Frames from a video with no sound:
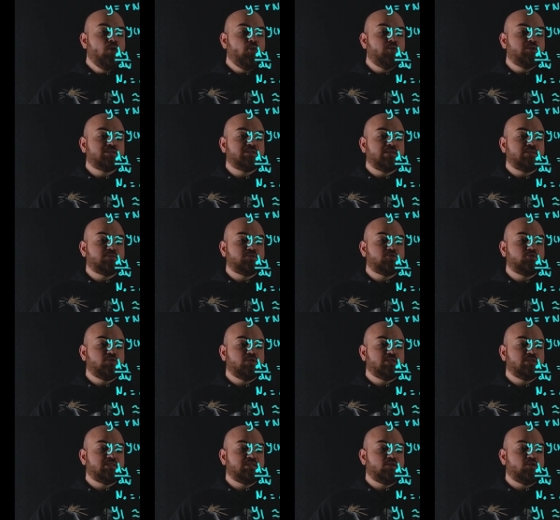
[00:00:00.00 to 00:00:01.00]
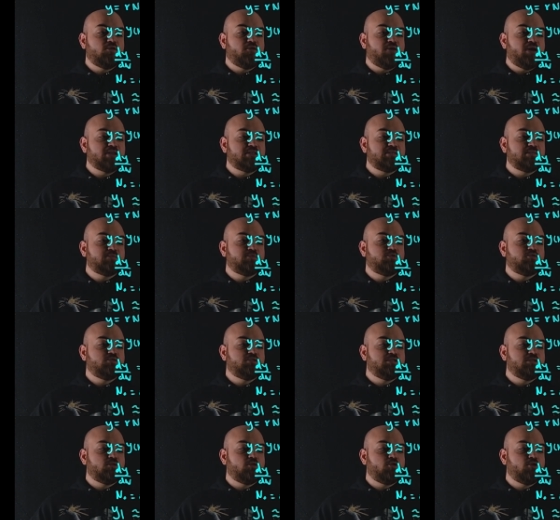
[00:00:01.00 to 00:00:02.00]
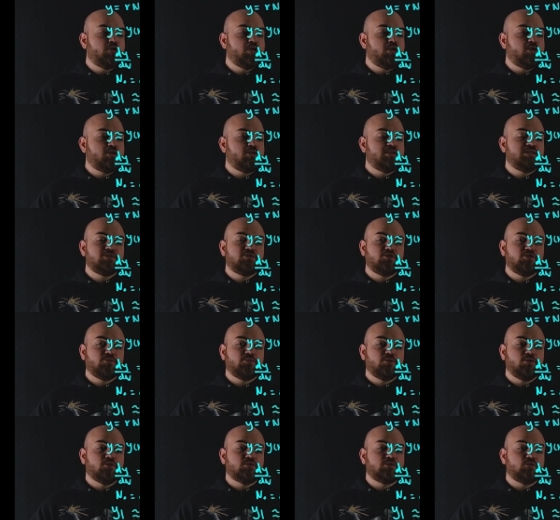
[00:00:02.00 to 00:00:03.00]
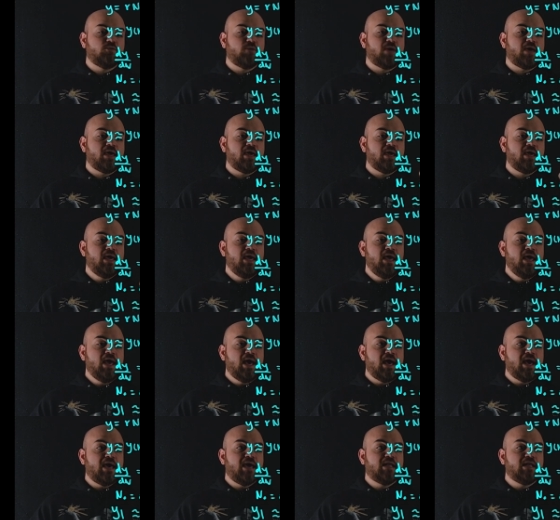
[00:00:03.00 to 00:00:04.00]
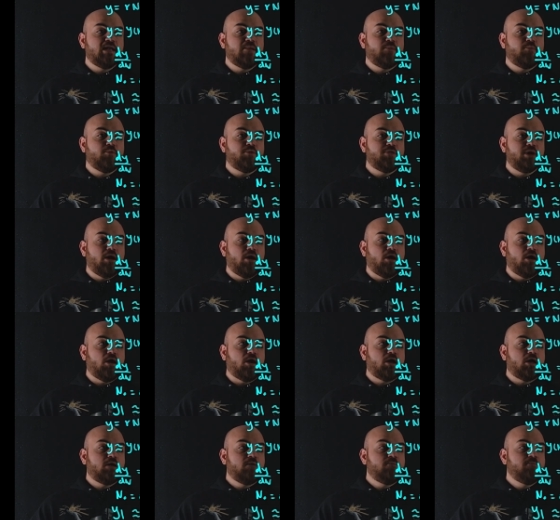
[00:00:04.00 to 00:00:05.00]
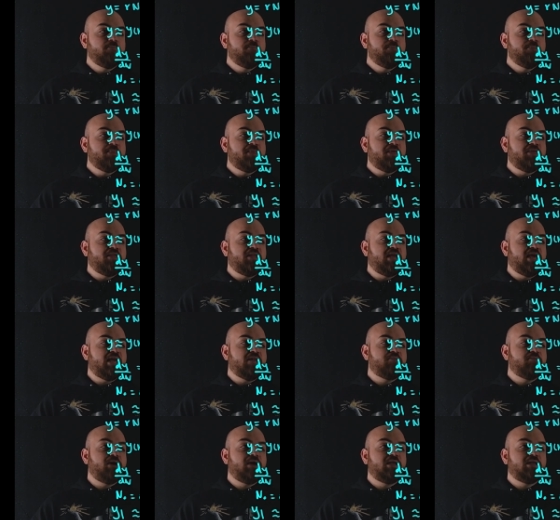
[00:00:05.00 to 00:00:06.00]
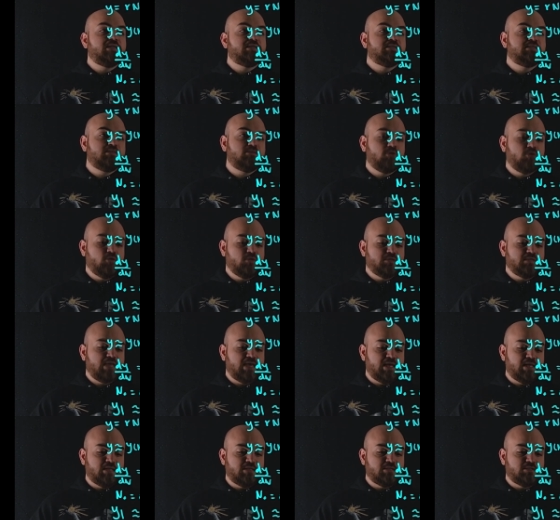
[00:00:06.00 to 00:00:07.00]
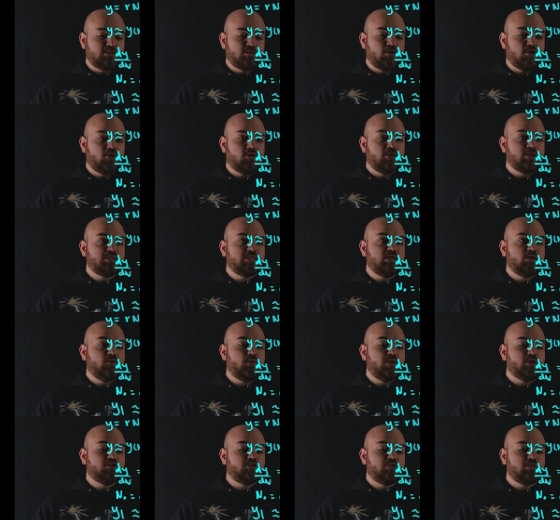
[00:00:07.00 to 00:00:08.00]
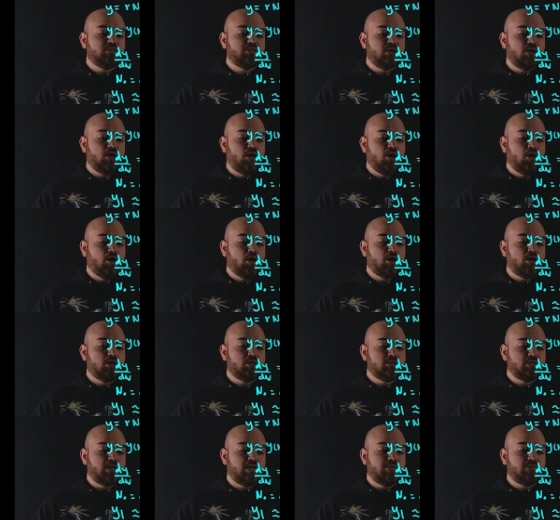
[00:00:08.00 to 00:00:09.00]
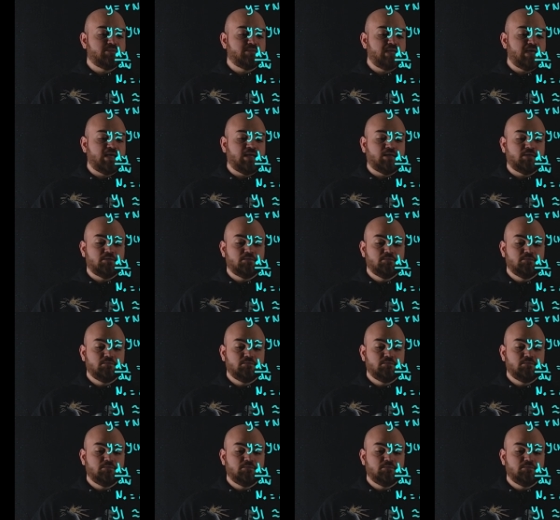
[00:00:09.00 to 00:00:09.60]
with substituting 0, if I substitute 0 here, this term goes away. I end up with r, and then n minus 0 is n. So this equation is r times n.